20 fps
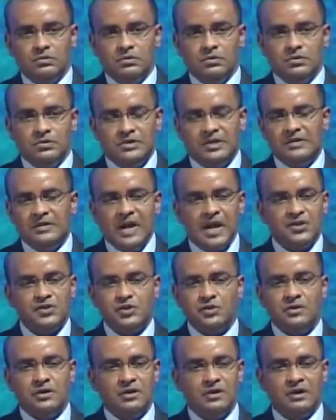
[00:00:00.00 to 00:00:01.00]
to
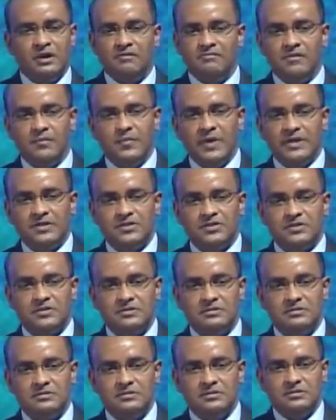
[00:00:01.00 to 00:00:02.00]
national governments
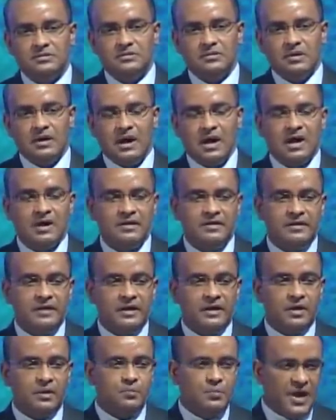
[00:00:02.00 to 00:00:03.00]
and
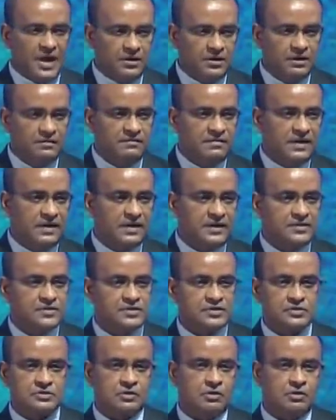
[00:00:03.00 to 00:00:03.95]
their benevolence